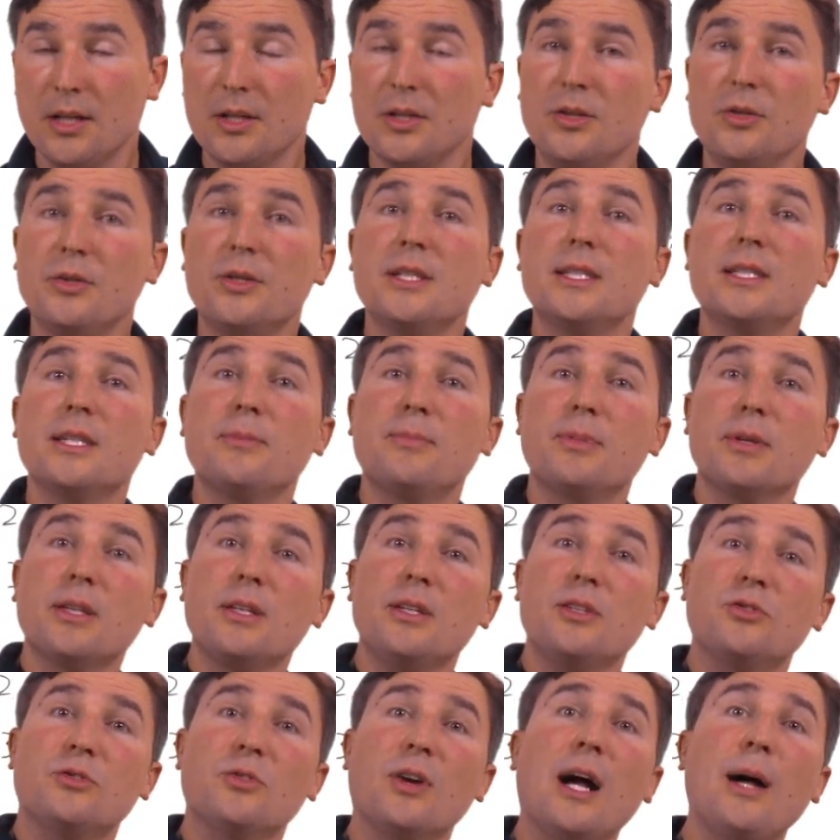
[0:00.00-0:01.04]
you can typically
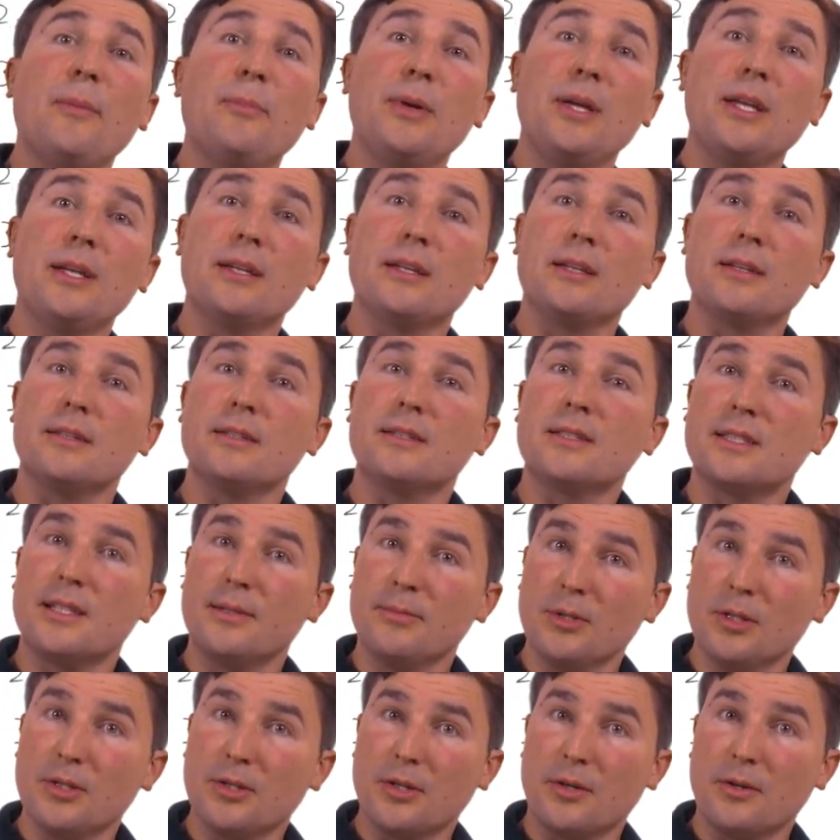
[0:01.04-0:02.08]
drop in a
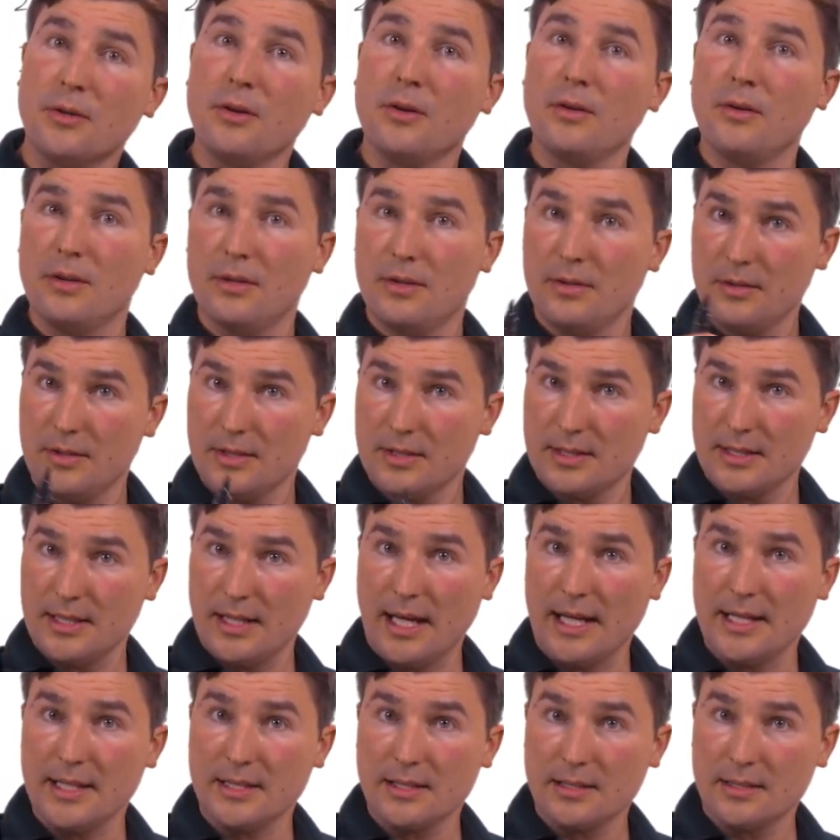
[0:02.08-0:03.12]
similar
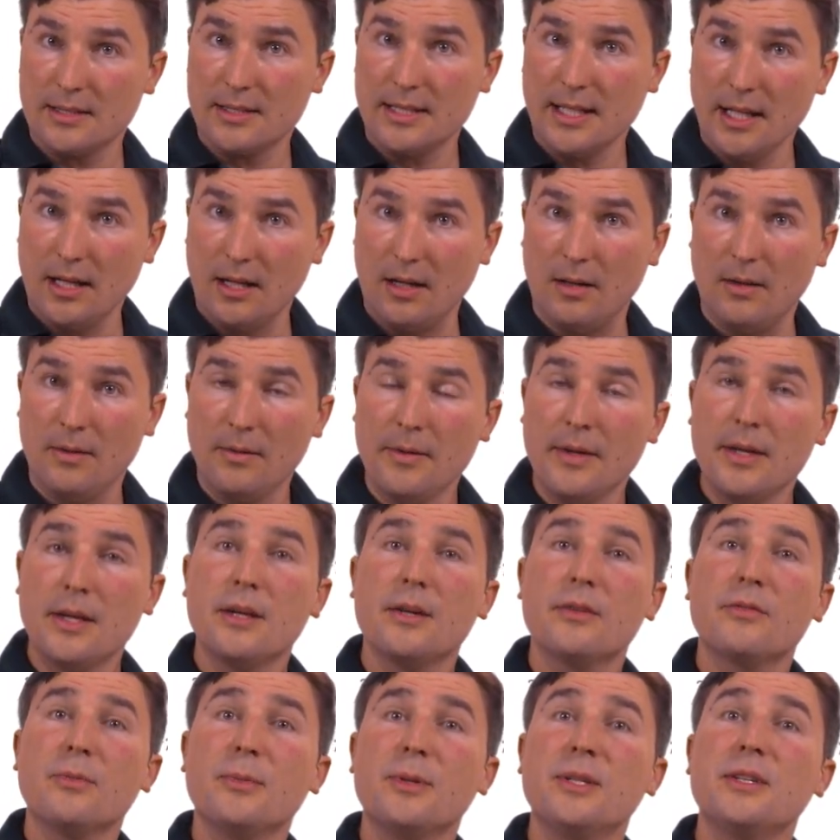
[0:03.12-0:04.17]
sized cell
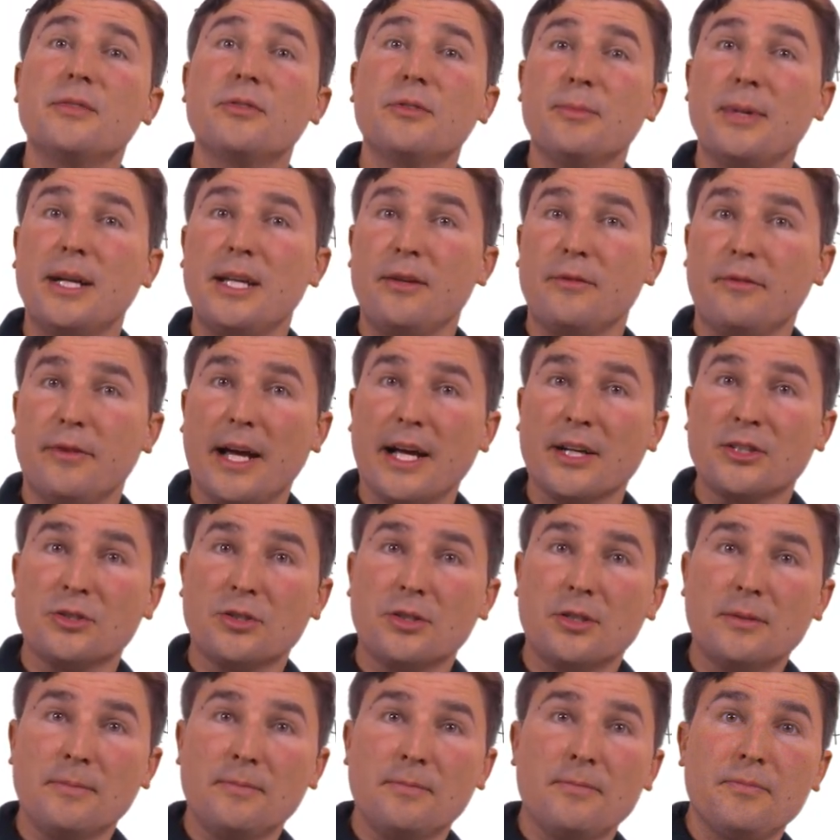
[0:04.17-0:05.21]
from a different
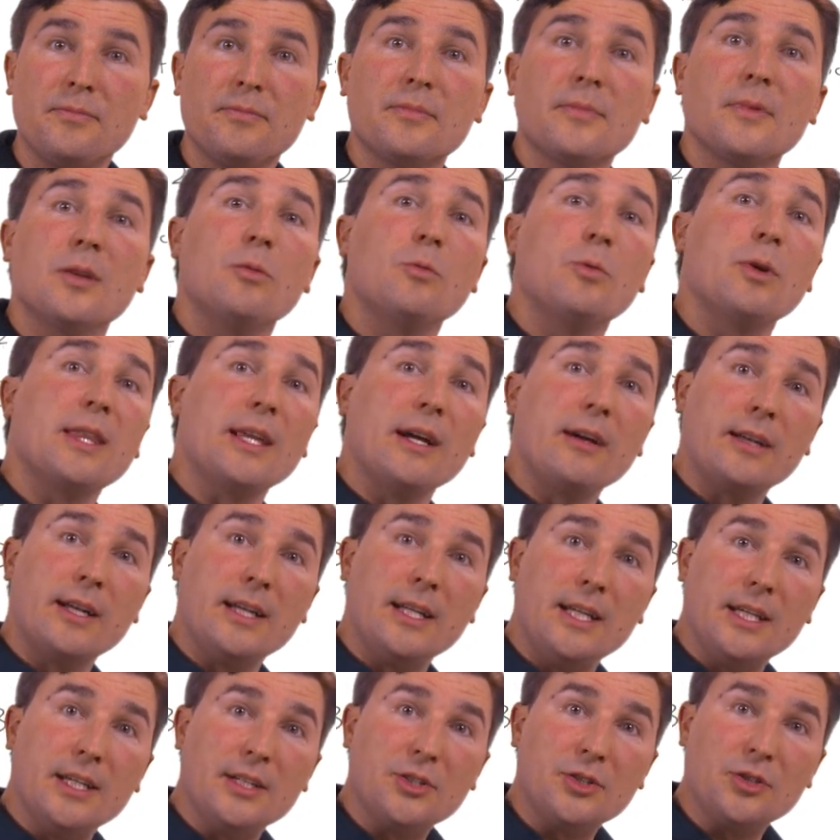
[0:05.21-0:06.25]
manufacturer without
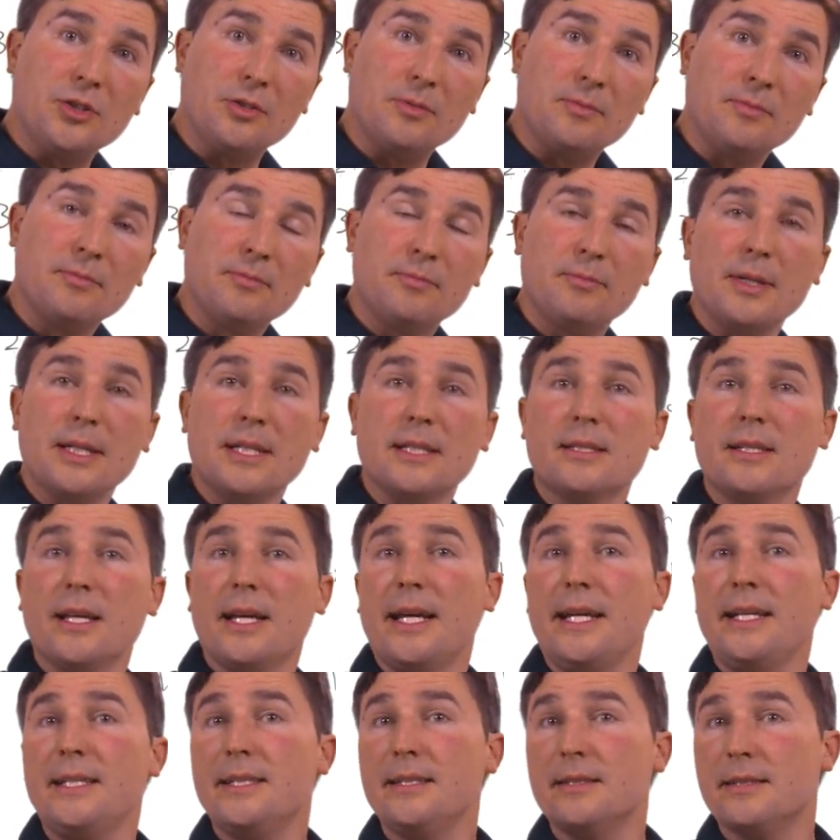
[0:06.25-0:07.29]
any issue because the
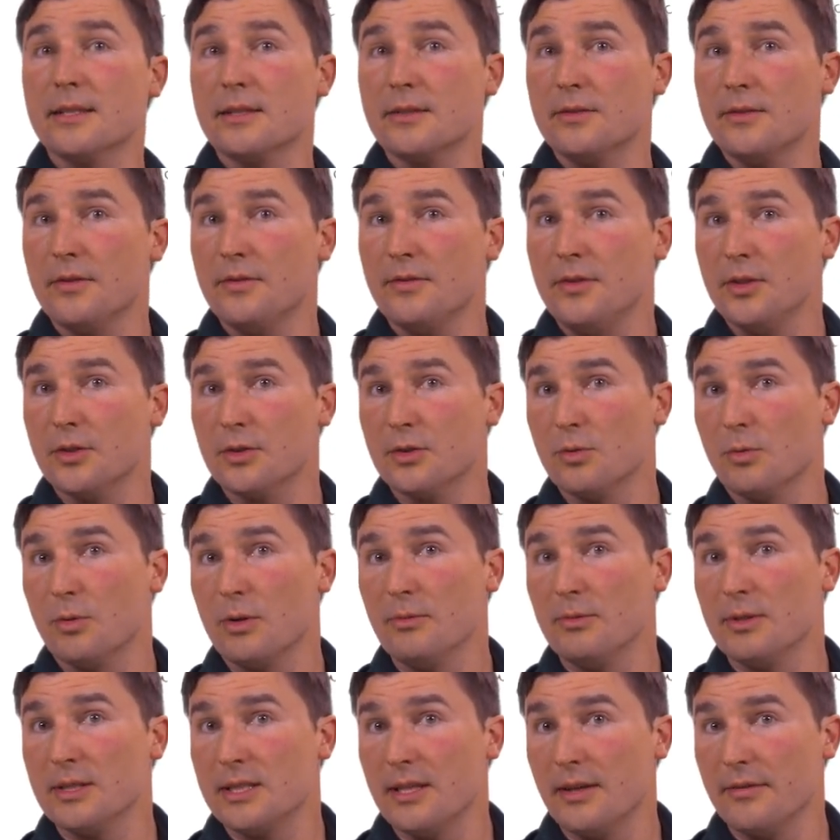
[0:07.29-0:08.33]
18650 or
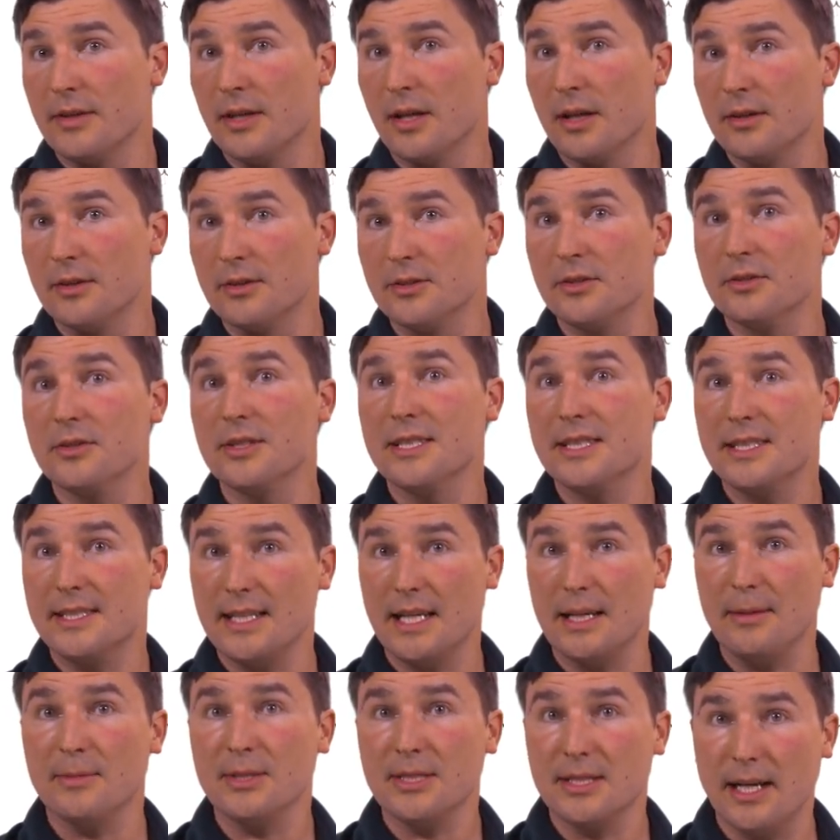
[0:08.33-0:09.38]
21700s are the
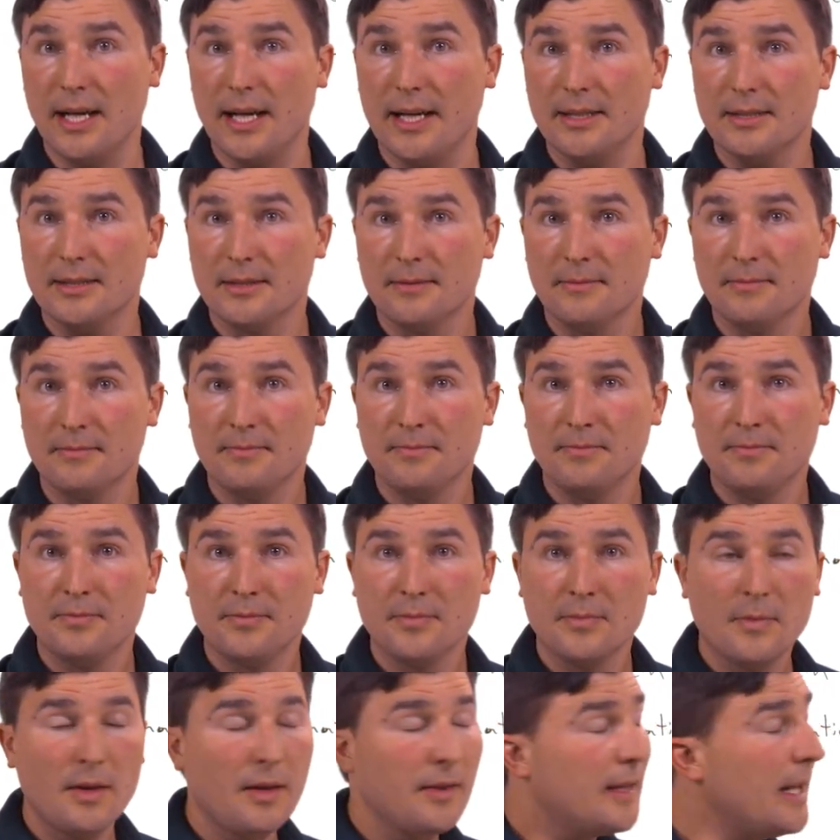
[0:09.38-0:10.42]
same size.
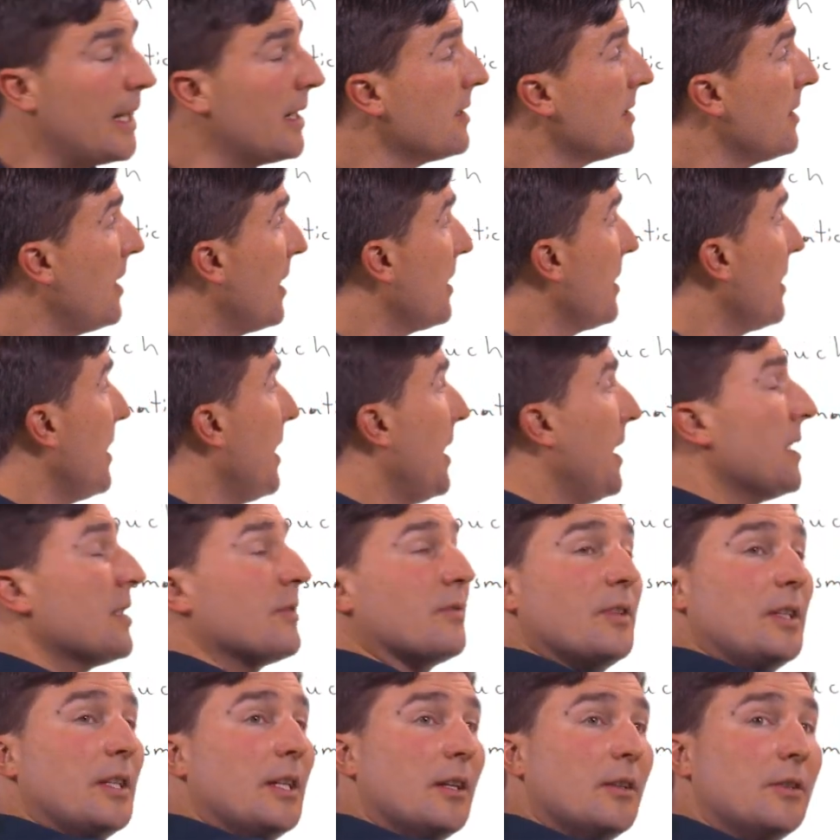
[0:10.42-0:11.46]
That is not the case
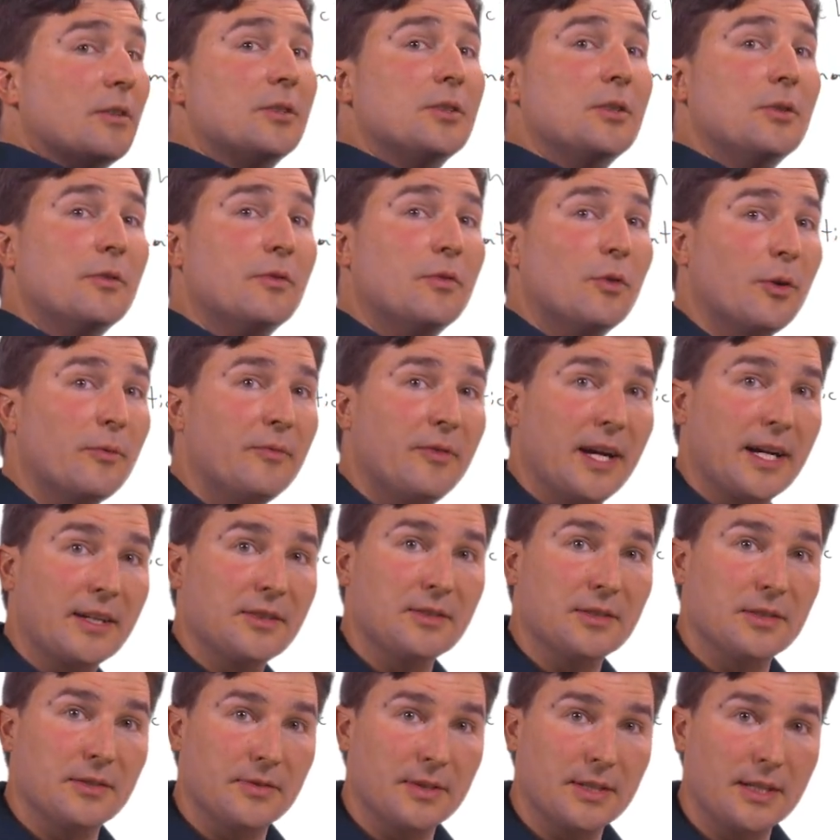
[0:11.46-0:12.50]
for the other two form
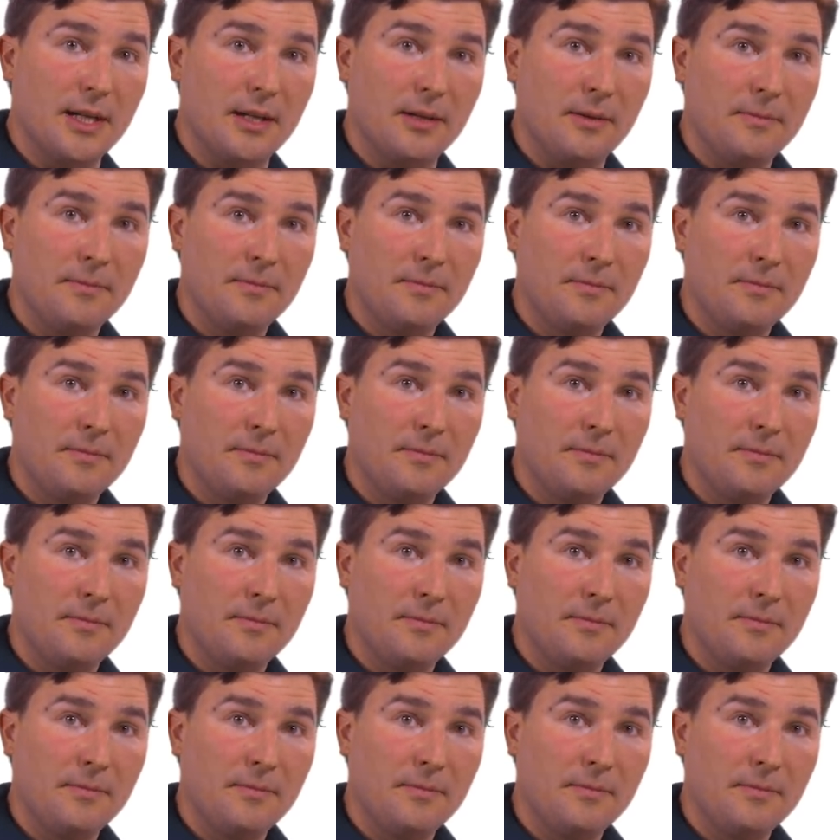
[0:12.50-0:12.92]
factors of cell.